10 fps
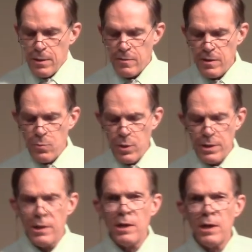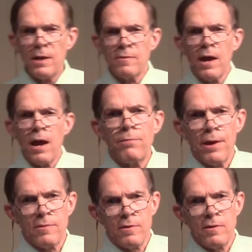You see, when he is
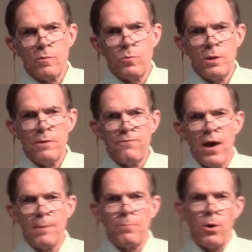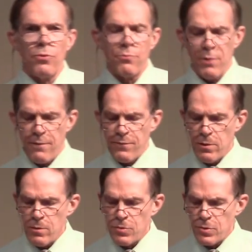residence, we find both
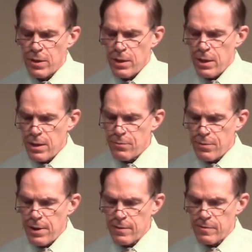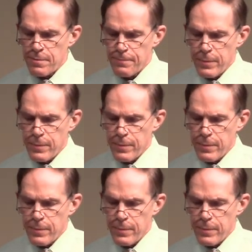refuge and rest.